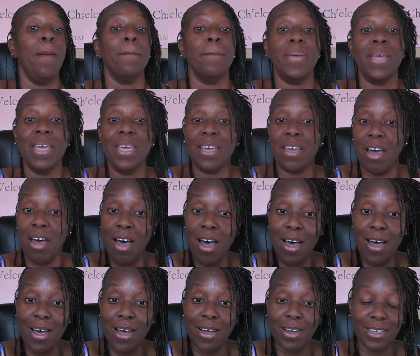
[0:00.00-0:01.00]

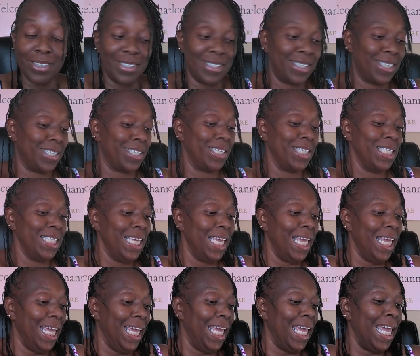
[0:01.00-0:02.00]
because
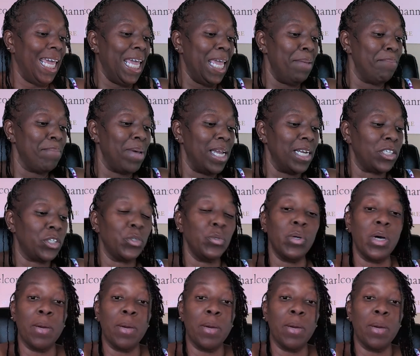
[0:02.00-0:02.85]
it makes you